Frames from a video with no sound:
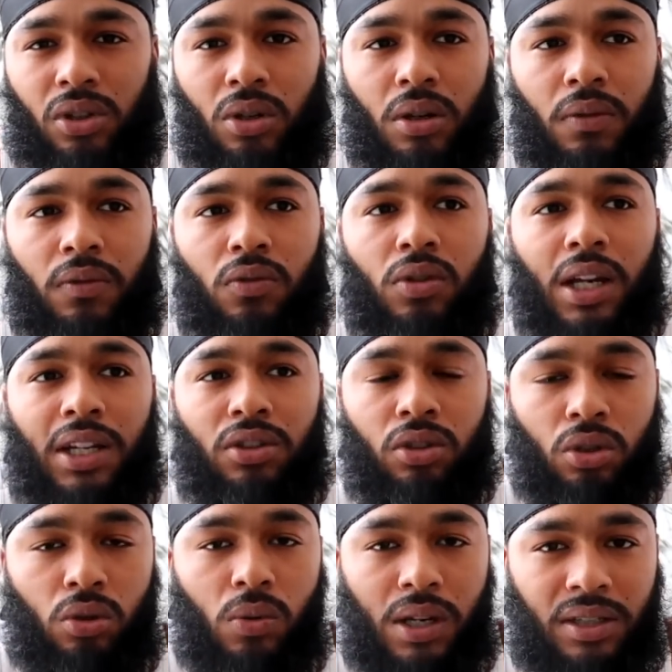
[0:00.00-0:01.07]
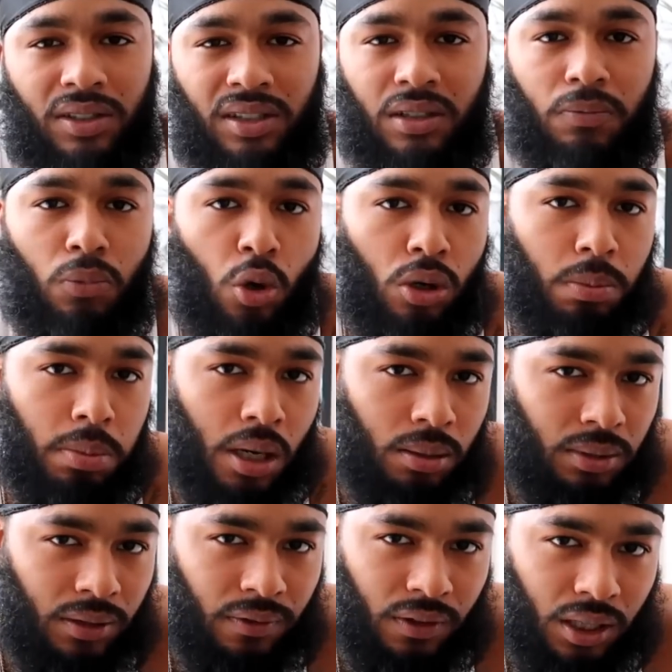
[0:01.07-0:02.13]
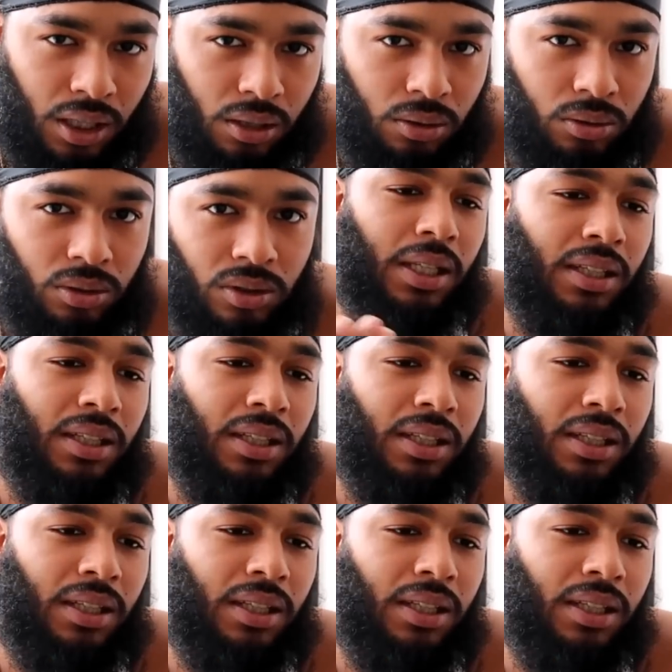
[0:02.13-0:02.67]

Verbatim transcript: So if you guys do want to see more public videos,